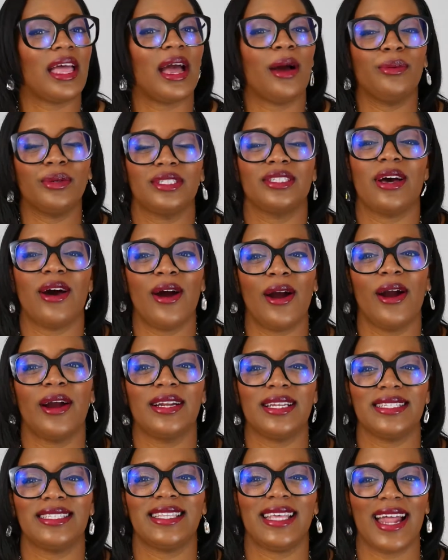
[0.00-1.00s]
that was the
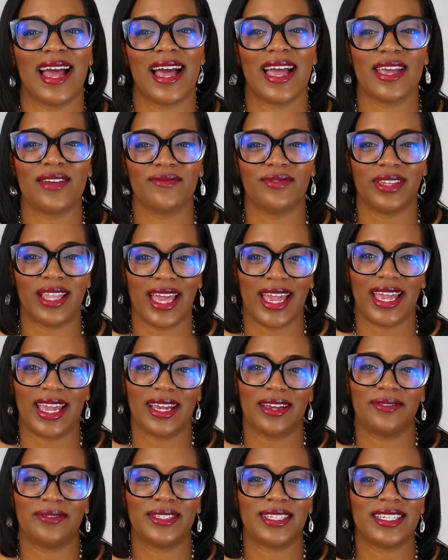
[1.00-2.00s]
hardest that I have
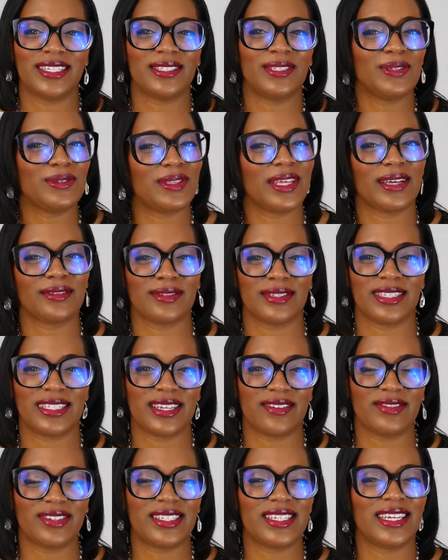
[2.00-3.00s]
laughed in
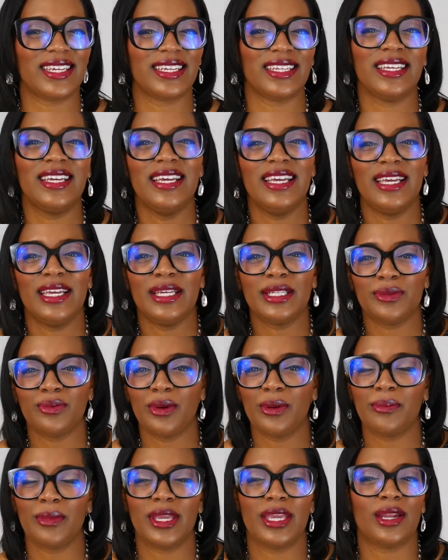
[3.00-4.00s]
2017, is
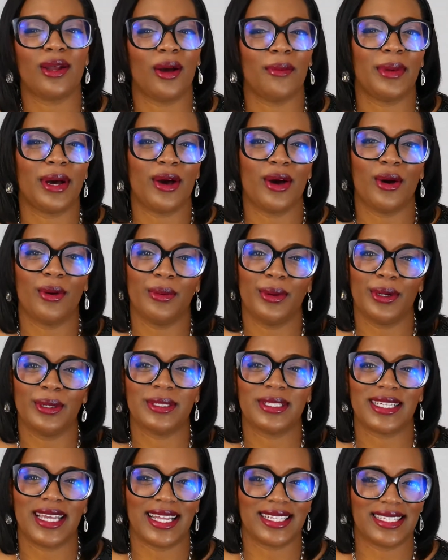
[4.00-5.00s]
when me and all my
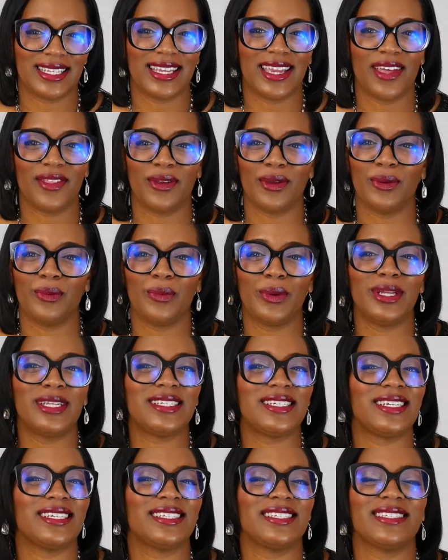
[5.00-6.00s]
homegirls got together and we
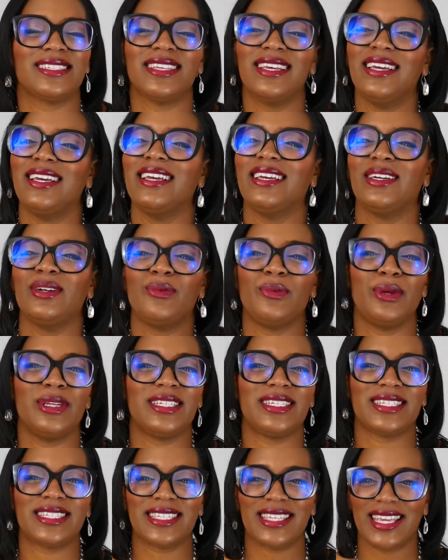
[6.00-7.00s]

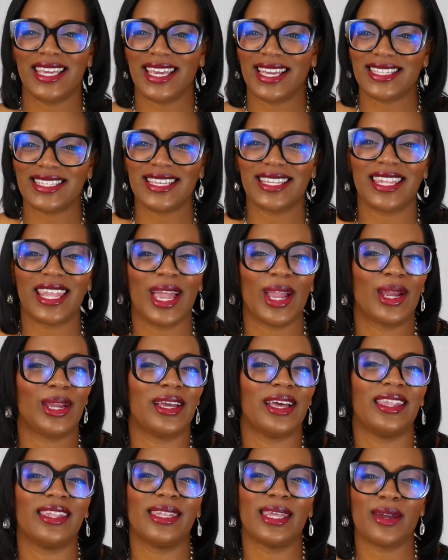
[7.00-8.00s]
just kicked it like
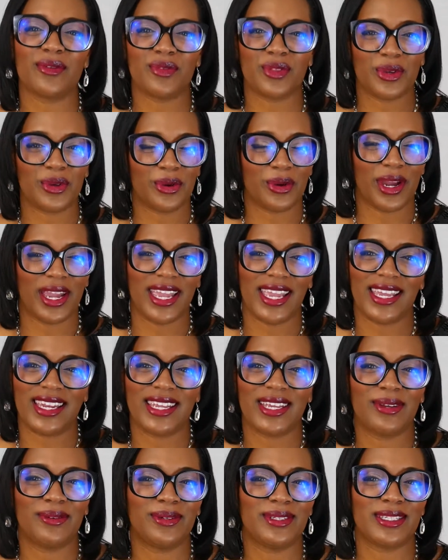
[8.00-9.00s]
11th grade.
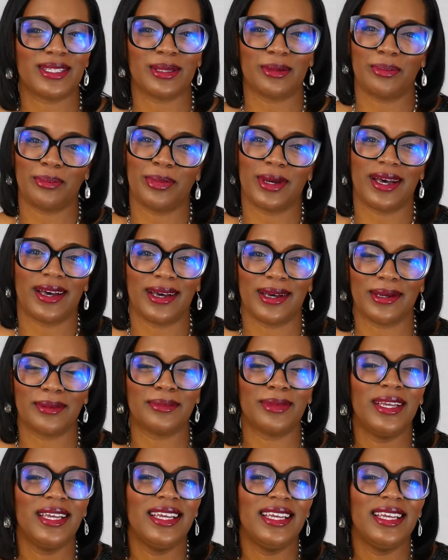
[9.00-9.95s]
It was the bomb.